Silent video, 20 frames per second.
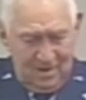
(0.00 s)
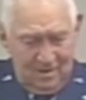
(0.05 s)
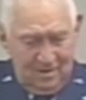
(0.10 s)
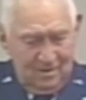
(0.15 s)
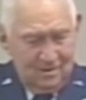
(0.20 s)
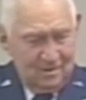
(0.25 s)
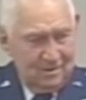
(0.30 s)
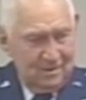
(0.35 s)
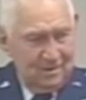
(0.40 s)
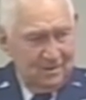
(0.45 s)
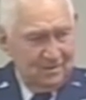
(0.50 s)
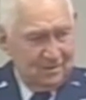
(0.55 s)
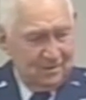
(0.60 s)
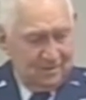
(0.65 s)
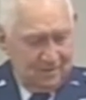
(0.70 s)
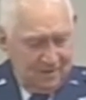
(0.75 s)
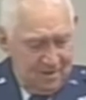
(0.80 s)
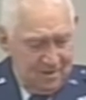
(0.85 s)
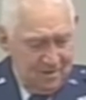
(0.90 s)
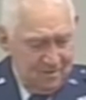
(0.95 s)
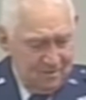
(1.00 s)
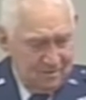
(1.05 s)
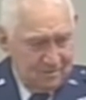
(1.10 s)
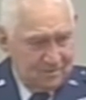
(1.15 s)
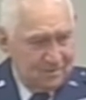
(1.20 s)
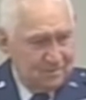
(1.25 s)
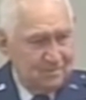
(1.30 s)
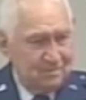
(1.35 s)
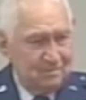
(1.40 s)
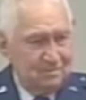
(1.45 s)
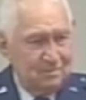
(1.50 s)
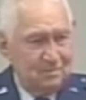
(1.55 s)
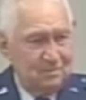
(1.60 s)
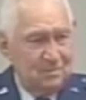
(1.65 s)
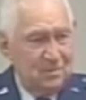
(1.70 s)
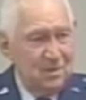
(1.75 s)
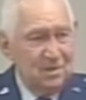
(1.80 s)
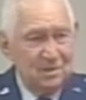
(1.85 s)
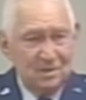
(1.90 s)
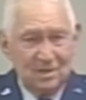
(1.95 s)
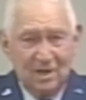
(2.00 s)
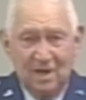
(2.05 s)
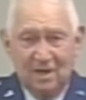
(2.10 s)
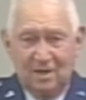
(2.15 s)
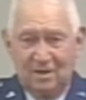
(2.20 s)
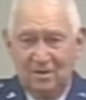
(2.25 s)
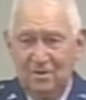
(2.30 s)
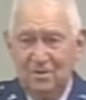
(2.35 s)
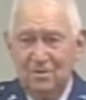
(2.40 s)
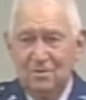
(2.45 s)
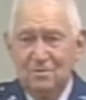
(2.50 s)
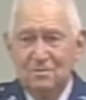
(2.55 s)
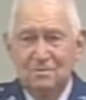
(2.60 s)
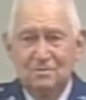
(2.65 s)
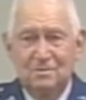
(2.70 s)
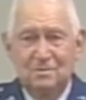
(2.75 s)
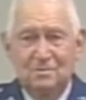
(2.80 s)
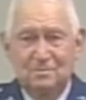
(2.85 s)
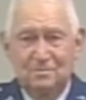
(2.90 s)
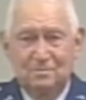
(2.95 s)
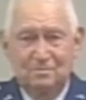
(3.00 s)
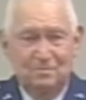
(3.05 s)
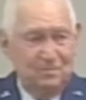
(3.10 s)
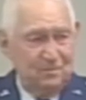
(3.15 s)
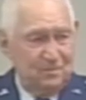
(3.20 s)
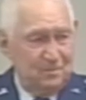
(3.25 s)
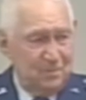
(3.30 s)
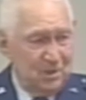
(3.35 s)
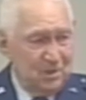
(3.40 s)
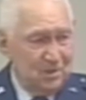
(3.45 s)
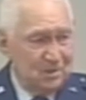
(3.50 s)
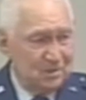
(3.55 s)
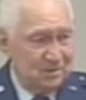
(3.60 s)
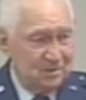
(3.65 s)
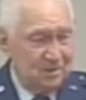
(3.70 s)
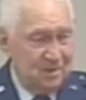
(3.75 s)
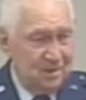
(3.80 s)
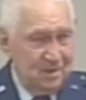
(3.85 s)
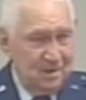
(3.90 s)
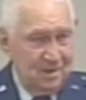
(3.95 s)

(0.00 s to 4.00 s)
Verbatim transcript: oh he was he was looked like a huge person.